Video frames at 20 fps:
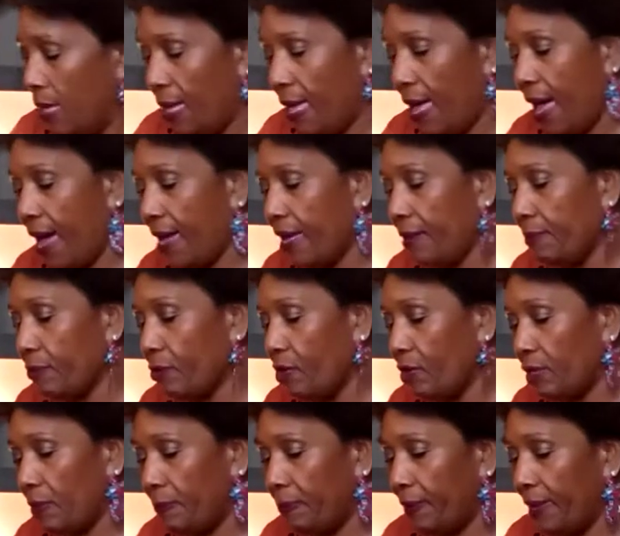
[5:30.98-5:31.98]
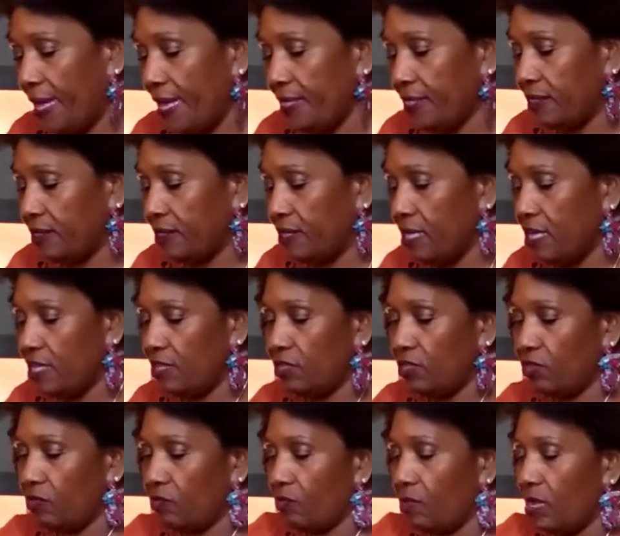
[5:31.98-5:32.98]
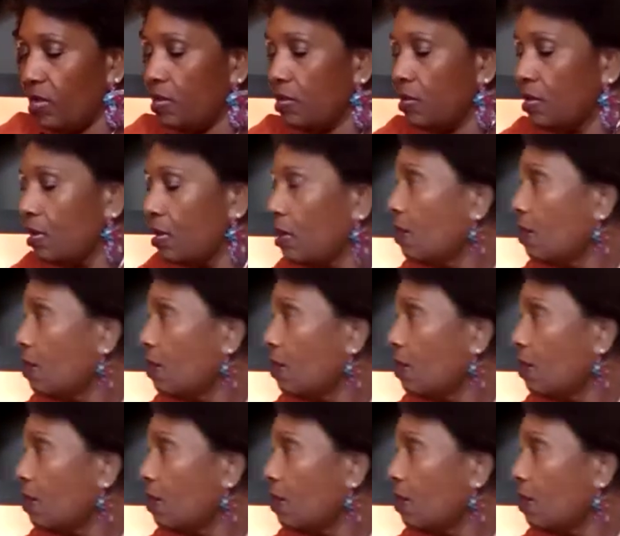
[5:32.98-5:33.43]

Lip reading: I am going to place these three